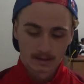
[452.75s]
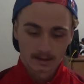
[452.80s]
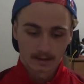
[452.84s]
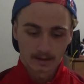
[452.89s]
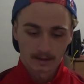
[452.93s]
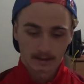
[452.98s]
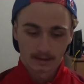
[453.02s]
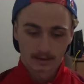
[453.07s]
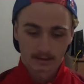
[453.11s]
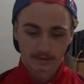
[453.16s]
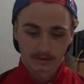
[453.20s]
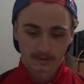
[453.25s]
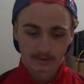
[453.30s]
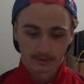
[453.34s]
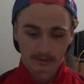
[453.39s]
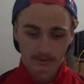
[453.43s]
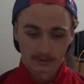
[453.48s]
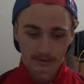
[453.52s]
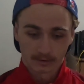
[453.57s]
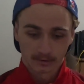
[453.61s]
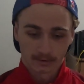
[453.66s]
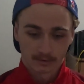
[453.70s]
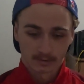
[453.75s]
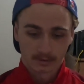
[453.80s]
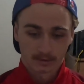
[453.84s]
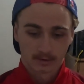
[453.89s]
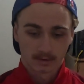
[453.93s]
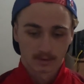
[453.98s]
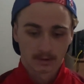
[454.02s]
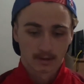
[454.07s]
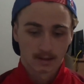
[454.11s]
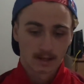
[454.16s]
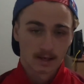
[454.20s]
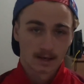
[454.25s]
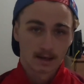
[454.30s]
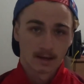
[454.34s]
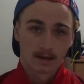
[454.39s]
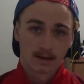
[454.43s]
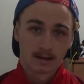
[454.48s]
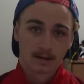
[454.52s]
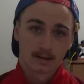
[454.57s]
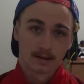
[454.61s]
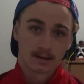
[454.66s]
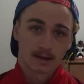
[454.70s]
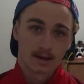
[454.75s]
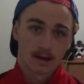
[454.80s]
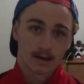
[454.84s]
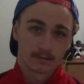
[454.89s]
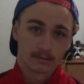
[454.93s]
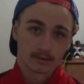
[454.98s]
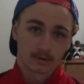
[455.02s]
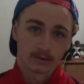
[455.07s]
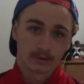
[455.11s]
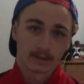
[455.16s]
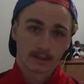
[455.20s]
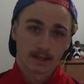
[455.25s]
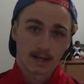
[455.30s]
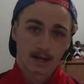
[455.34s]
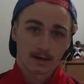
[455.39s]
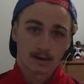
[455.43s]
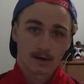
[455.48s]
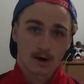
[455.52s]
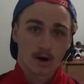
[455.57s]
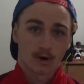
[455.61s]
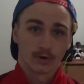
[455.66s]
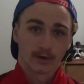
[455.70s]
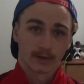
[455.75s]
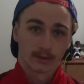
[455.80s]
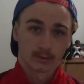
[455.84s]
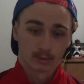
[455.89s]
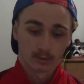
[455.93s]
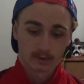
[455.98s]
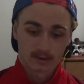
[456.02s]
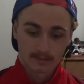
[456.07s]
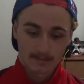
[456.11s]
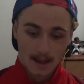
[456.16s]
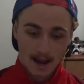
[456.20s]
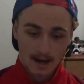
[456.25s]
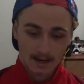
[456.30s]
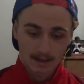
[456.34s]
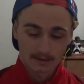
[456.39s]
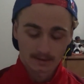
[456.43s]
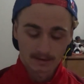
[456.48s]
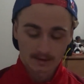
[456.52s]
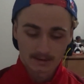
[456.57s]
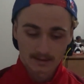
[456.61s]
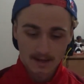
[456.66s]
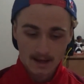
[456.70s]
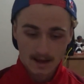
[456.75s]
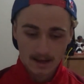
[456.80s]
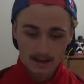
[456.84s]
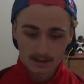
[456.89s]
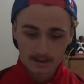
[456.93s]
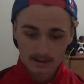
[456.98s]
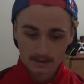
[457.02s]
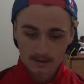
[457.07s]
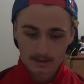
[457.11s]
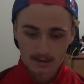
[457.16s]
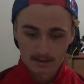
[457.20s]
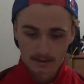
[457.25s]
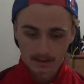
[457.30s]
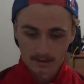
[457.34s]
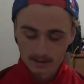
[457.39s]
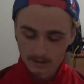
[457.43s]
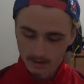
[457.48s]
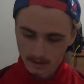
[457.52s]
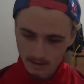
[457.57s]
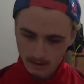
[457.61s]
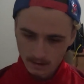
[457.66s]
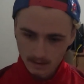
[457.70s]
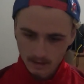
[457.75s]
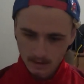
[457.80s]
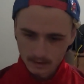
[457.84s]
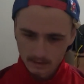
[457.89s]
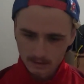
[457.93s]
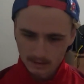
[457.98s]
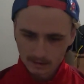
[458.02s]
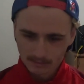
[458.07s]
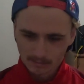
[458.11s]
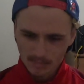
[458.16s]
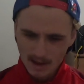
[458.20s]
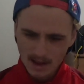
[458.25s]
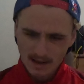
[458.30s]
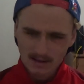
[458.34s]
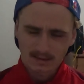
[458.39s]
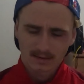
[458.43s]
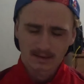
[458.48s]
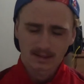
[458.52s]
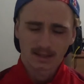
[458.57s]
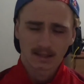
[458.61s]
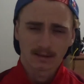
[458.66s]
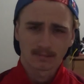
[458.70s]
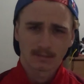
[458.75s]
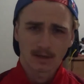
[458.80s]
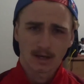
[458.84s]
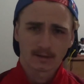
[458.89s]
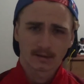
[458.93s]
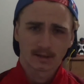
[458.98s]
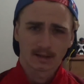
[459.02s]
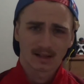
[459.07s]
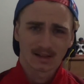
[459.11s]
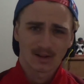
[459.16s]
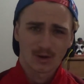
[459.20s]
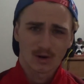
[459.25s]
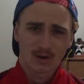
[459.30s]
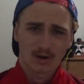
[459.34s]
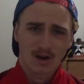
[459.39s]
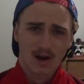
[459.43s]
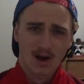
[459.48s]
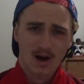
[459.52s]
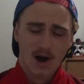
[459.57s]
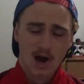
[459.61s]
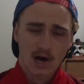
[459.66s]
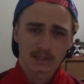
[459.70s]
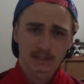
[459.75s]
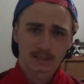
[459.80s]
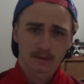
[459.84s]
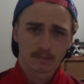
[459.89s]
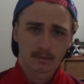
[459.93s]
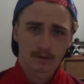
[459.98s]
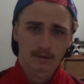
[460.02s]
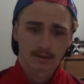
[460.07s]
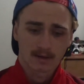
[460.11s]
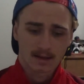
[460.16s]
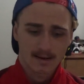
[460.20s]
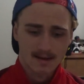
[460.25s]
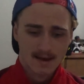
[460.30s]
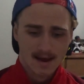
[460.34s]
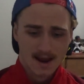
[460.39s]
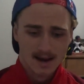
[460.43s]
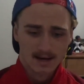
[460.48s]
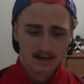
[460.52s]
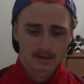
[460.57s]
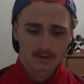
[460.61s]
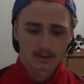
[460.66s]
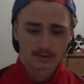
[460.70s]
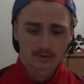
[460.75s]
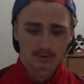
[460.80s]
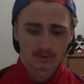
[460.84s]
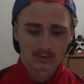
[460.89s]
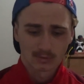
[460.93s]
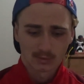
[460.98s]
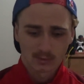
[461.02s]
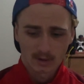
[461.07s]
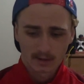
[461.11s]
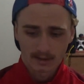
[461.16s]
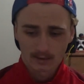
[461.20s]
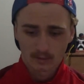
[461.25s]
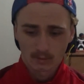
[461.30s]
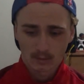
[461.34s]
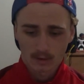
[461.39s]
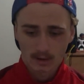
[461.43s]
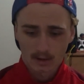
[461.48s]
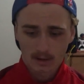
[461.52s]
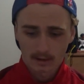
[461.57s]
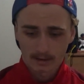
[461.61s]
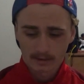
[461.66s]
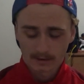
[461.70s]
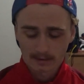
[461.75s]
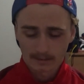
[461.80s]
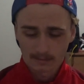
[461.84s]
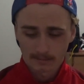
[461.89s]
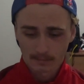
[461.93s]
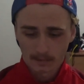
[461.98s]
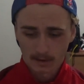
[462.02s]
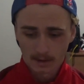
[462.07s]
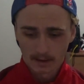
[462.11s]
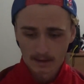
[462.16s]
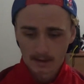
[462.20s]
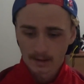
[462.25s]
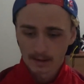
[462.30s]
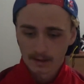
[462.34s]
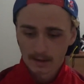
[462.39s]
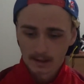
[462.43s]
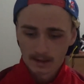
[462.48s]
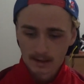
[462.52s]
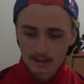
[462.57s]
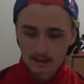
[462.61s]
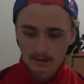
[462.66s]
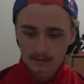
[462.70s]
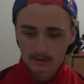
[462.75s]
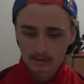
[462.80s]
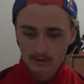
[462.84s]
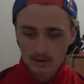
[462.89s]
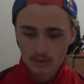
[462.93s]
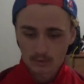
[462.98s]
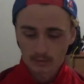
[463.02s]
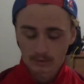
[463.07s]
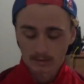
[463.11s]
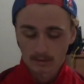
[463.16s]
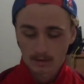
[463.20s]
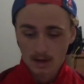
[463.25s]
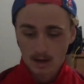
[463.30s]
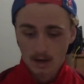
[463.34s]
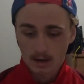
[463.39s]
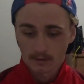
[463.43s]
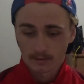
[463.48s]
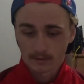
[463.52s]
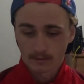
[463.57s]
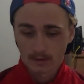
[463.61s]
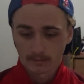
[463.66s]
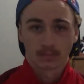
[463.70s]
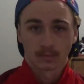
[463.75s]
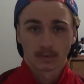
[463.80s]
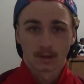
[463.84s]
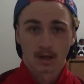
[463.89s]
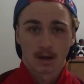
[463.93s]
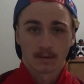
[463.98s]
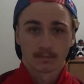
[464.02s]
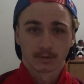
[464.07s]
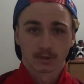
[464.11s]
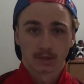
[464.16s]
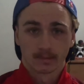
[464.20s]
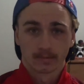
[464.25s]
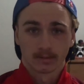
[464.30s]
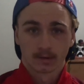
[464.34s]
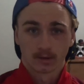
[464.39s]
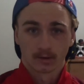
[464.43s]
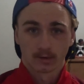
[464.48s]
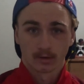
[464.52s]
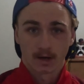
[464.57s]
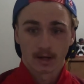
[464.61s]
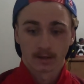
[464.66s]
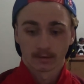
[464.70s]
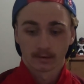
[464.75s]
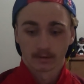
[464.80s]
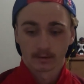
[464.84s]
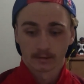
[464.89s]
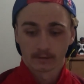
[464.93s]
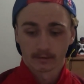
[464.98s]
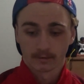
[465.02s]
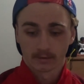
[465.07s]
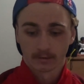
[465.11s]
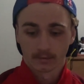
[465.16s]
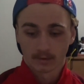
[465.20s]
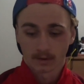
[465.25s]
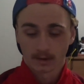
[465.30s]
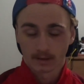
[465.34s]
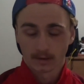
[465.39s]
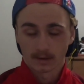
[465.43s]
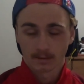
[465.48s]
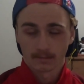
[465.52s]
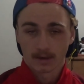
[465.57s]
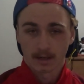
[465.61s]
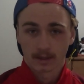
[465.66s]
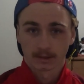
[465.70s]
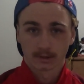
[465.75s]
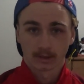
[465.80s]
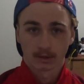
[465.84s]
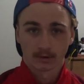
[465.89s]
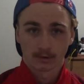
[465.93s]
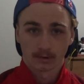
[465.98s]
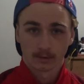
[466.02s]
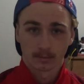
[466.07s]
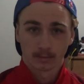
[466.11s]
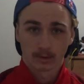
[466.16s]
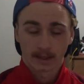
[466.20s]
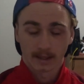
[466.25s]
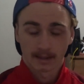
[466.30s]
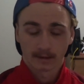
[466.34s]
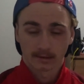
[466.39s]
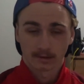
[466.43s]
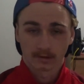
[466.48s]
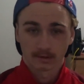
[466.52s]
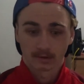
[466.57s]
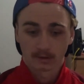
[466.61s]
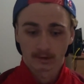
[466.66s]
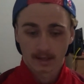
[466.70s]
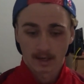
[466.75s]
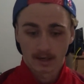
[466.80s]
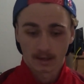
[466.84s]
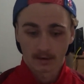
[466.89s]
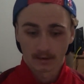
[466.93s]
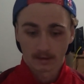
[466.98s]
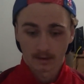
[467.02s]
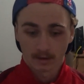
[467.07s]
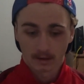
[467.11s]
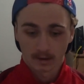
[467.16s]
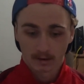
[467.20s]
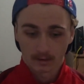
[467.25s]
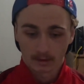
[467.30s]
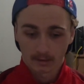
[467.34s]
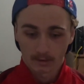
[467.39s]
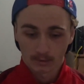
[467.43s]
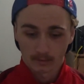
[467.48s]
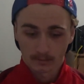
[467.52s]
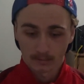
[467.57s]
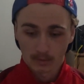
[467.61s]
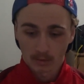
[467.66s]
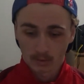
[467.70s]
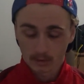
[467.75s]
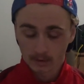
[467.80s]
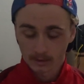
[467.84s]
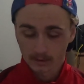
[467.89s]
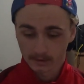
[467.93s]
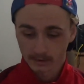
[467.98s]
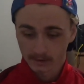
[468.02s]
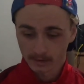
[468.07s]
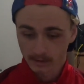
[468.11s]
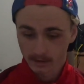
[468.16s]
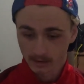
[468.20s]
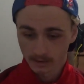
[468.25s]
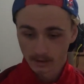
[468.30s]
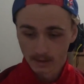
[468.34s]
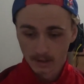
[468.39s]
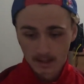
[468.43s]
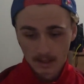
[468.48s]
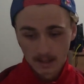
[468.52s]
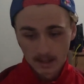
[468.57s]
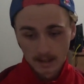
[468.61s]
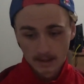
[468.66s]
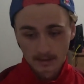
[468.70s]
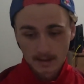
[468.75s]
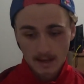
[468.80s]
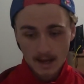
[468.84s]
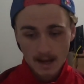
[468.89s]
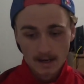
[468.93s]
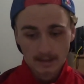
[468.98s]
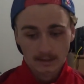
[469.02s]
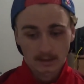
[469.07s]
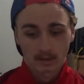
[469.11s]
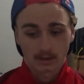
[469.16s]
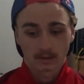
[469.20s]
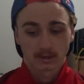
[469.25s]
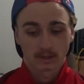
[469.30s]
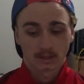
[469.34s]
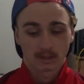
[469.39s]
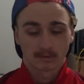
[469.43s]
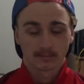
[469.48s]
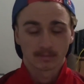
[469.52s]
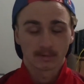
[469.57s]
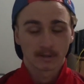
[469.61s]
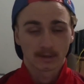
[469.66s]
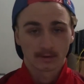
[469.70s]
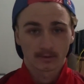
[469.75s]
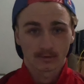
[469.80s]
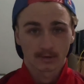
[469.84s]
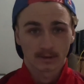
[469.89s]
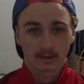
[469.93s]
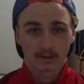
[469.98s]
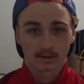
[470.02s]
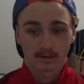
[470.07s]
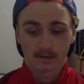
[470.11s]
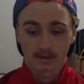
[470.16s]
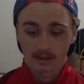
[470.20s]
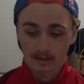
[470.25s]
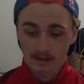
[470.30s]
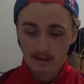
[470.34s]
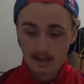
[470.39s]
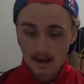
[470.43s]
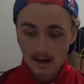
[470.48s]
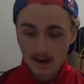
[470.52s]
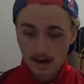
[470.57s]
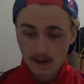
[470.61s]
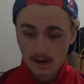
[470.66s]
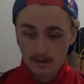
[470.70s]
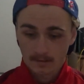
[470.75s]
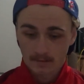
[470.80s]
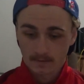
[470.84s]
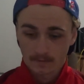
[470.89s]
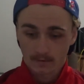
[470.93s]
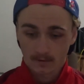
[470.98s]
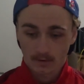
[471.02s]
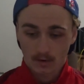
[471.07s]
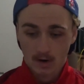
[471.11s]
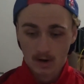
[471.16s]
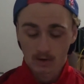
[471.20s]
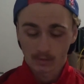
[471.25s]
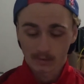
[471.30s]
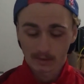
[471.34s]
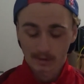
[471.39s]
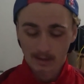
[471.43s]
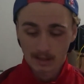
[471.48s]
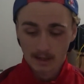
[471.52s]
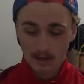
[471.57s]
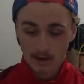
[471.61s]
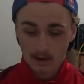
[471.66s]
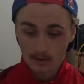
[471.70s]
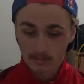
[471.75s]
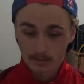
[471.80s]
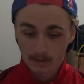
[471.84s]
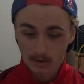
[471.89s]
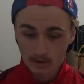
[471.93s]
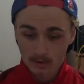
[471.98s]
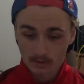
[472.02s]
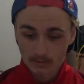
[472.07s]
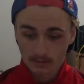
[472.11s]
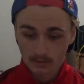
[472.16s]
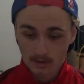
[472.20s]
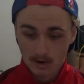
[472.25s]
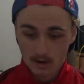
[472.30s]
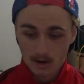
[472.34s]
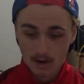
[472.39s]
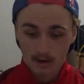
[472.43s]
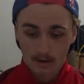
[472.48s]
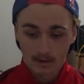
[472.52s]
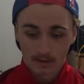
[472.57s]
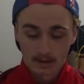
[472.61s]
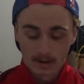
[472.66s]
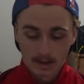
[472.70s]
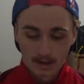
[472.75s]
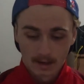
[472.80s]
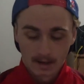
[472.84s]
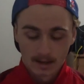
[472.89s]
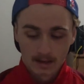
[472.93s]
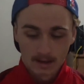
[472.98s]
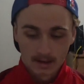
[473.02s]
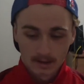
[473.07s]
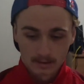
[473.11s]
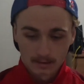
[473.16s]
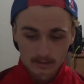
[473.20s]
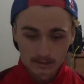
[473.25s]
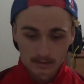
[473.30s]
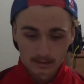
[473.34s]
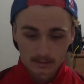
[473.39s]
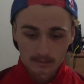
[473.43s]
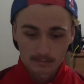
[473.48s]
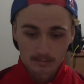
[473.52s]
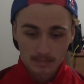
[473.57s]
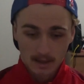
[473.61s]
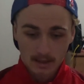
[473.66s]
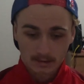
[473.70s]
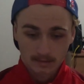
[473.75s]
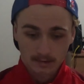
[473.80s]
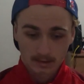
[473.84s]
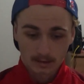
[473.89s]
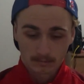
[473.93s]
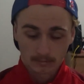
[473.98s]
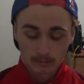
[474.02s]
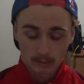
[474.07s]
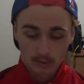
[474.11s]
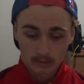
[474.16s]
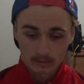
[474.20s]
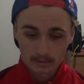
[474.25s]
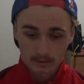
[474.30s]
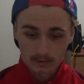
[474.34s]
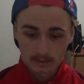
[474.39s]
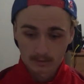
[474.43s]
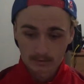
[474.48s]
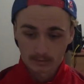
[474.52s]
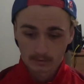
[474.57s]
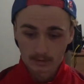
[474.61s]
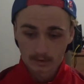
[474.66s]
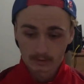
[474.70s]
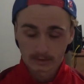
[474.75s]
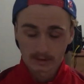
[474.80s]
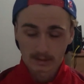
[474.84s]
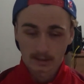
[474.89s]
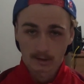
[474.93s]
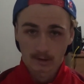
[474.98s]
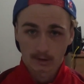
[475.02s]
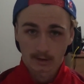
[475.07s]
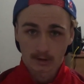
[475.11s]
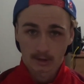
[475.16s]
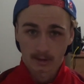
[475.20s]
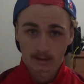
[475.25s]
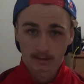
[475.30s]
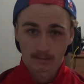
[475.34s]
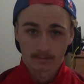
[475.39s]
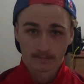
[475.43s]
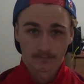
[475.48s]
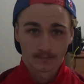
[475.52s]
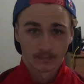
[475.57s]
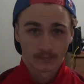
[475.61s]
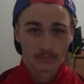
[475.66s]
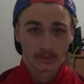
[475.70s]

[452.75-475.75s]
And 2, I really like Carl Edwards back in the day. This paint scheme doesn't look 100% accurate to what it was, but it's close enough. I'm sure Progressive wanted to make sure their brand stood out there a little more, so that could just be the reasoning there for all we know. But overall, this paint scheme looks really good.